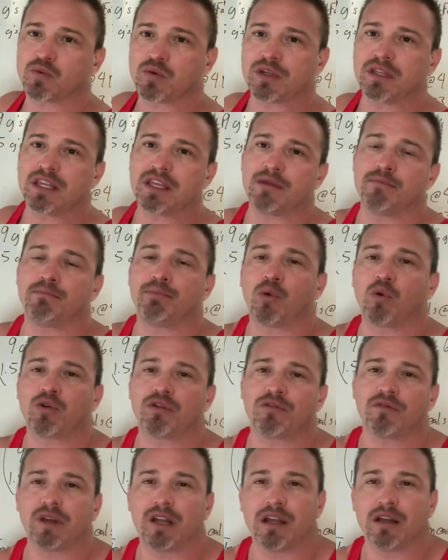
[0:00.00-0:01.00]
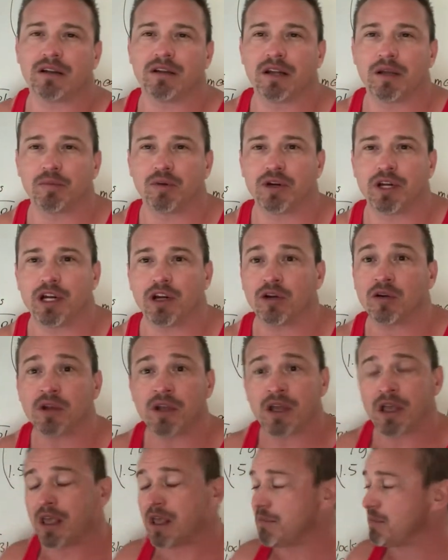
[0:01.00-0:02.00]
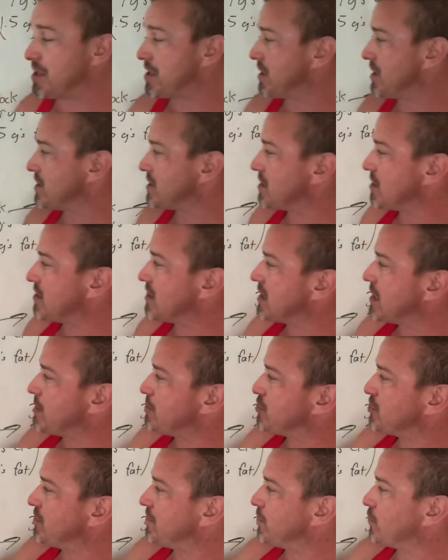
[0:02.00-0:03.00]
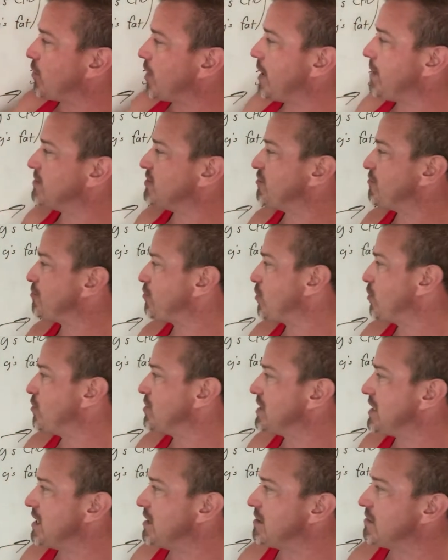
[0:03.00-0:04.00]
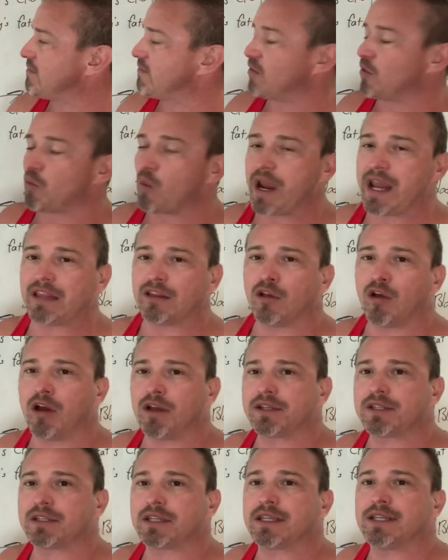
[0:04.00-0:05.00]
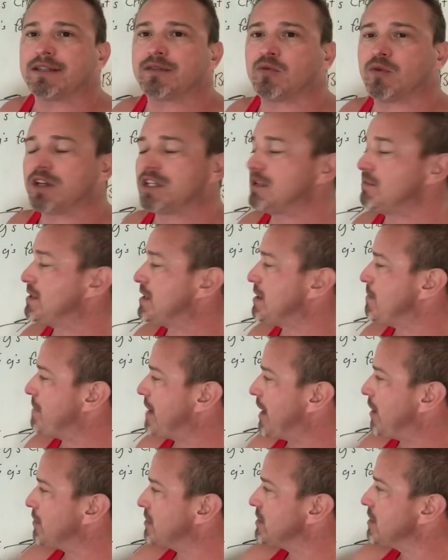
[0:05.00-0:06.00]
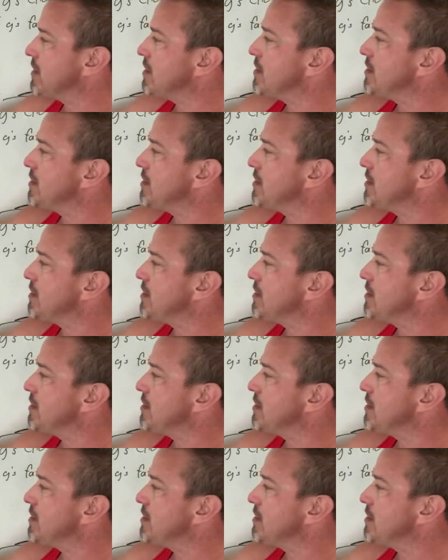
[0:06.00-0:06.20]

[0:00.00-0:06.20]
Really important uh, number here because the number of grams of protein for weight loss is going to be about